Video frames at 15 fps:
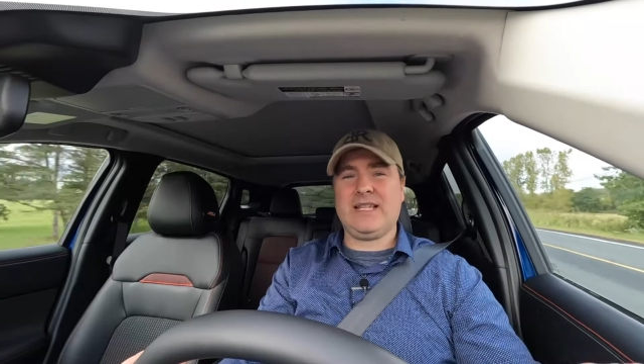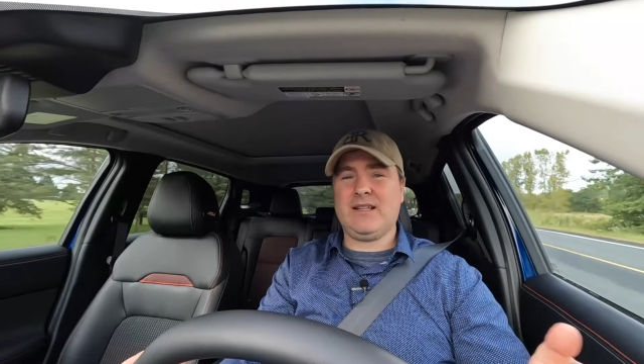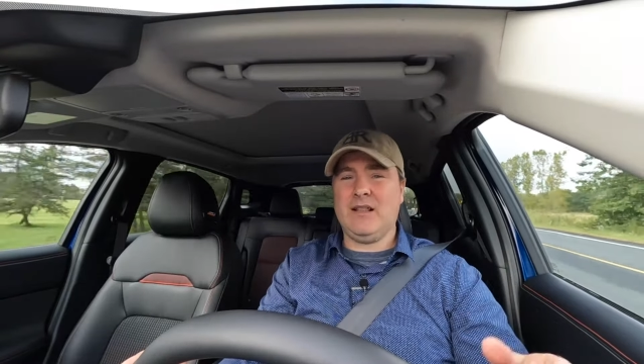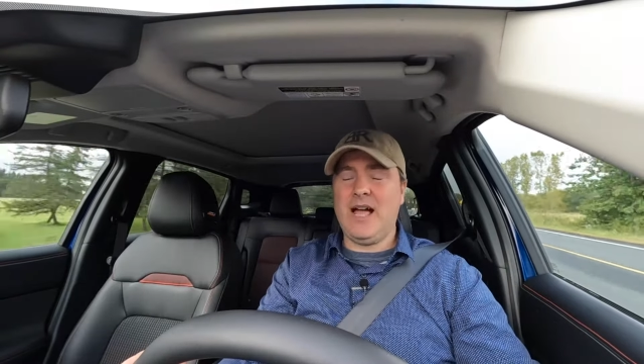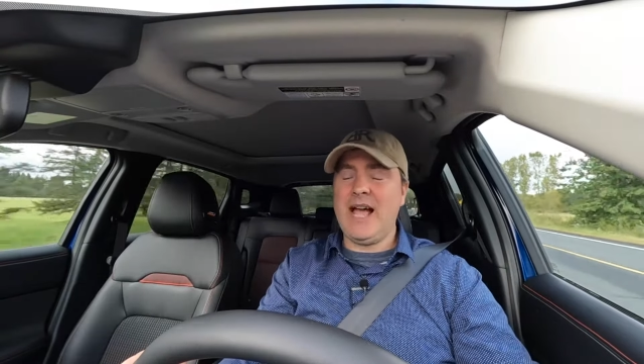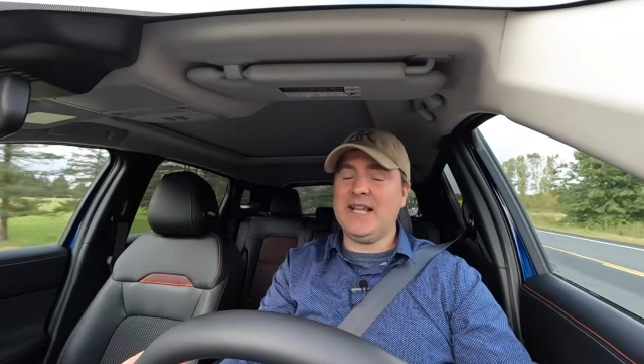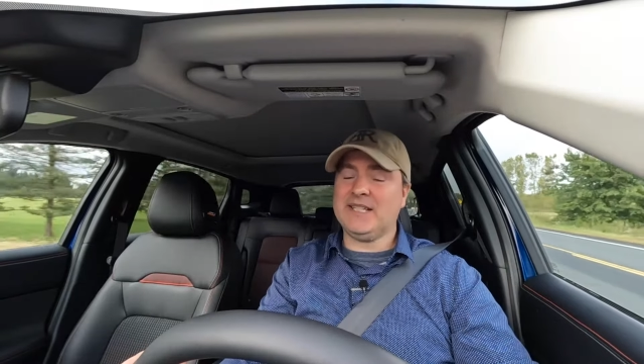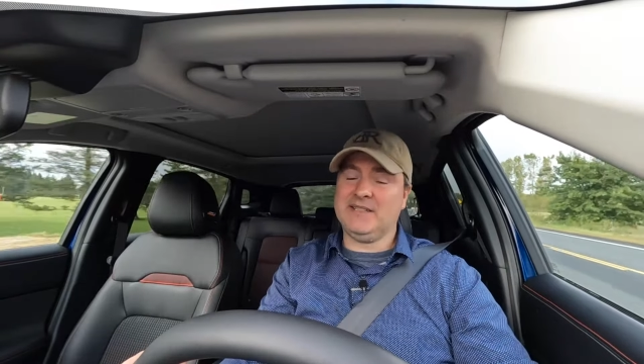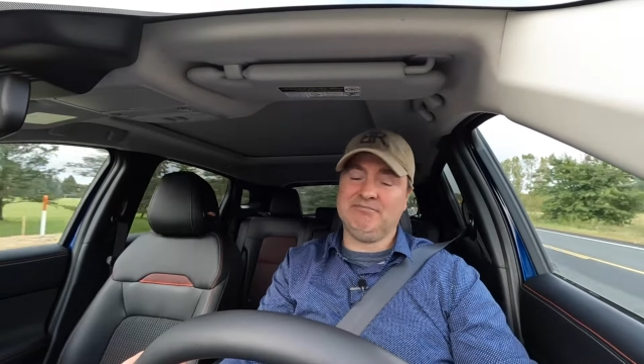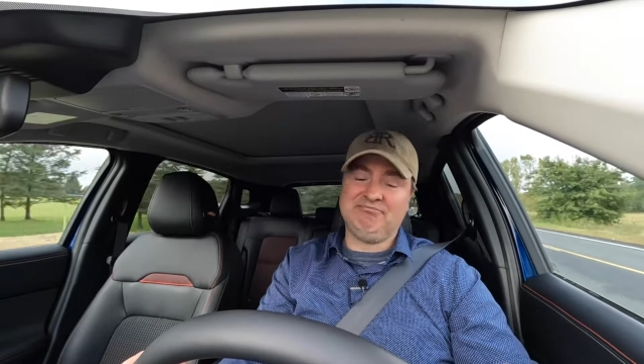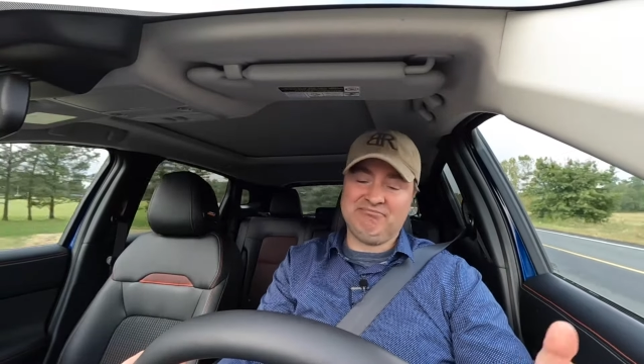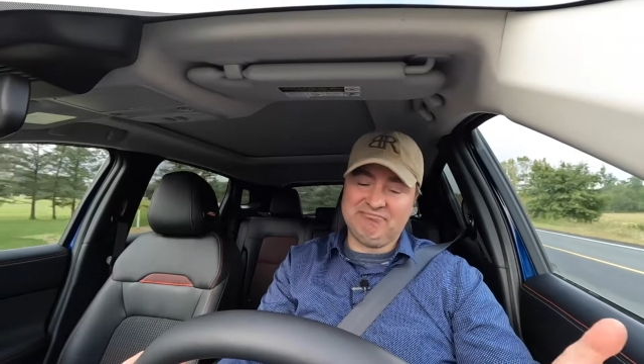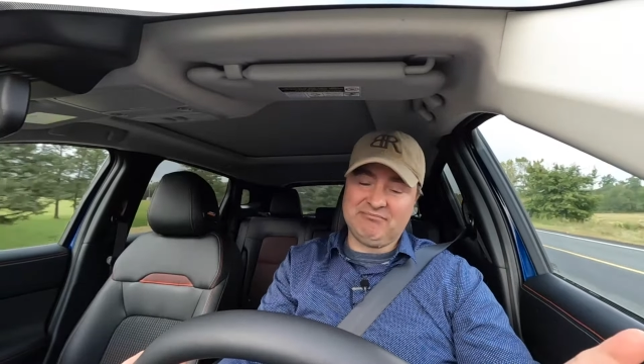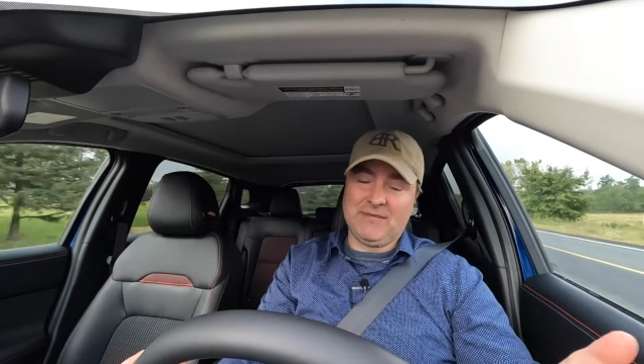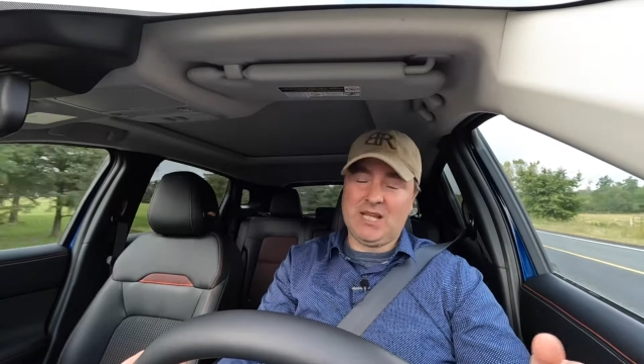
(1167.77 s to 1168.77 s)
class.
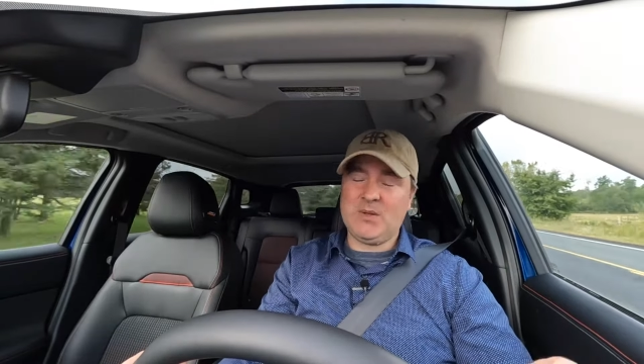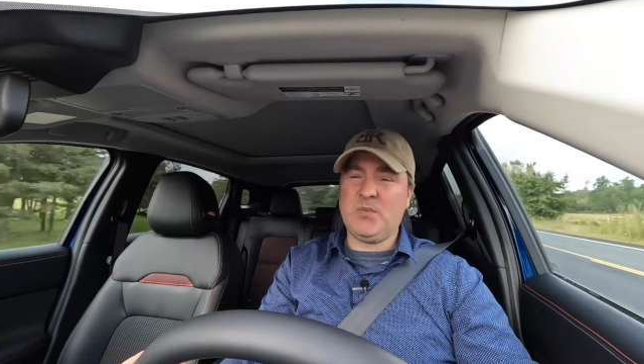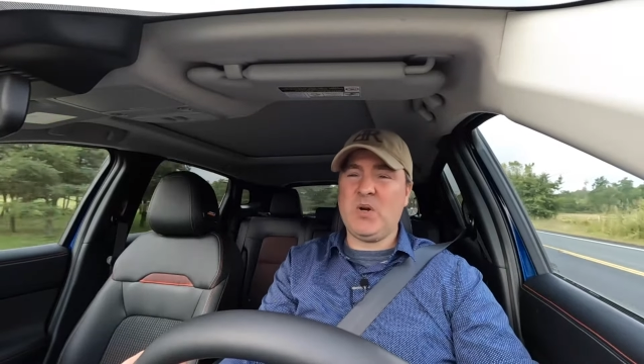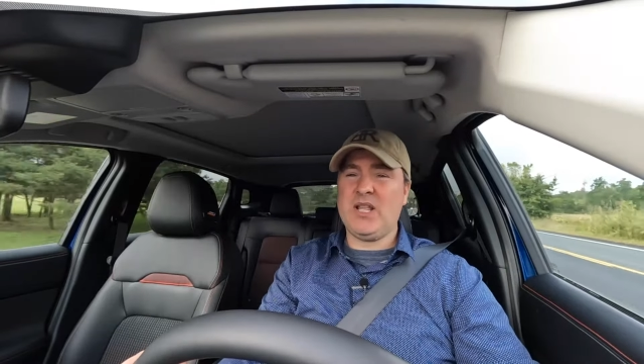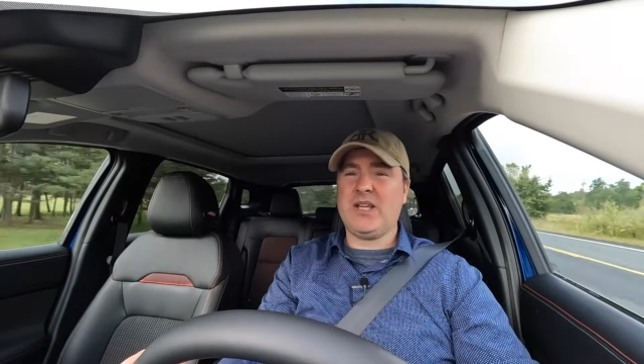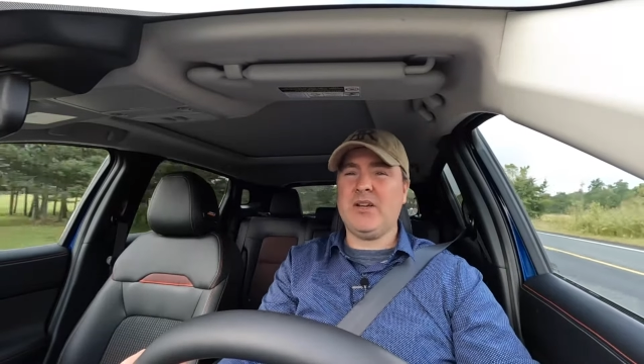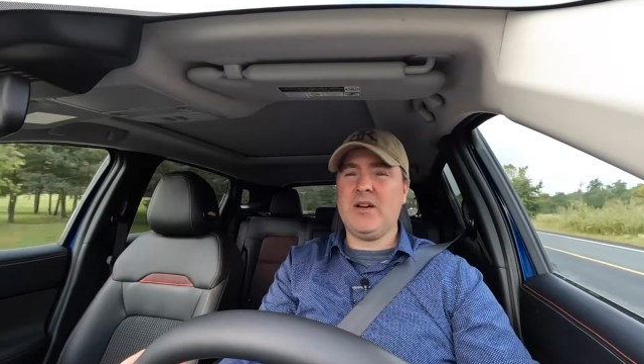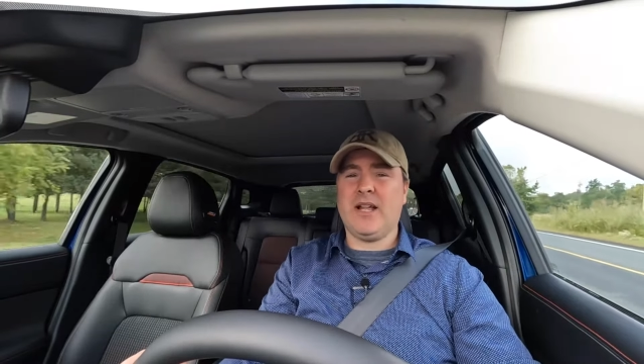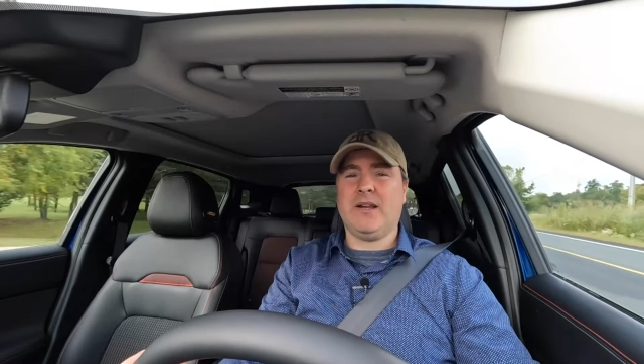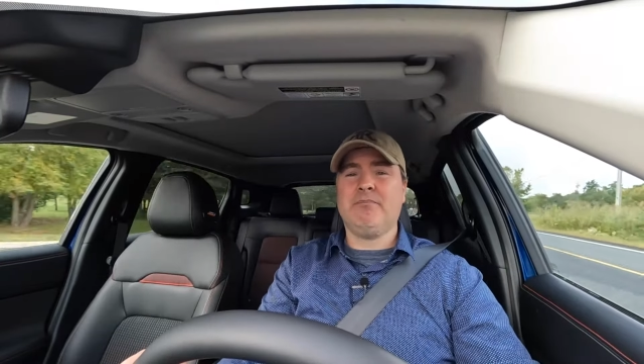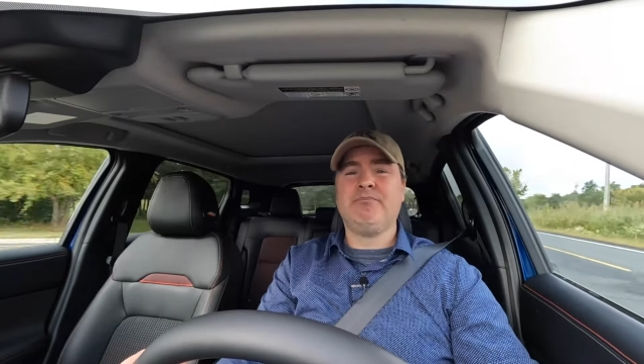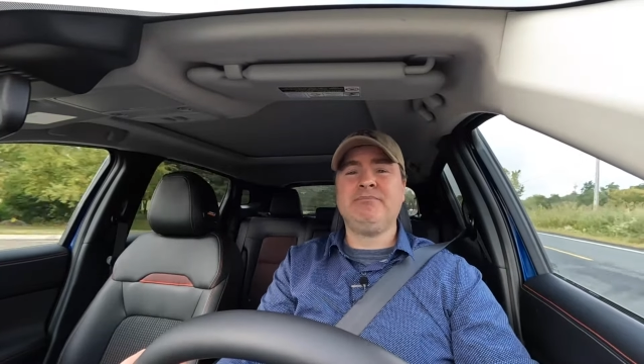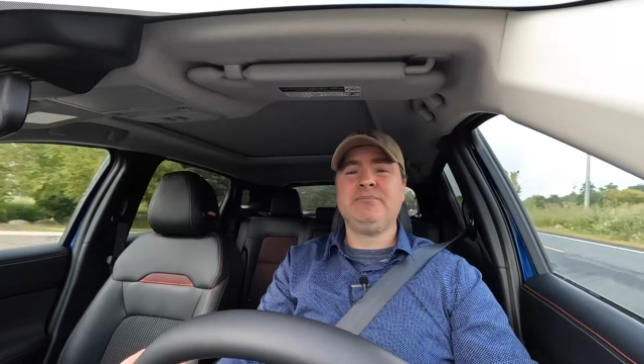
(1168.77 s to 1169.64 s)
It's pretty good.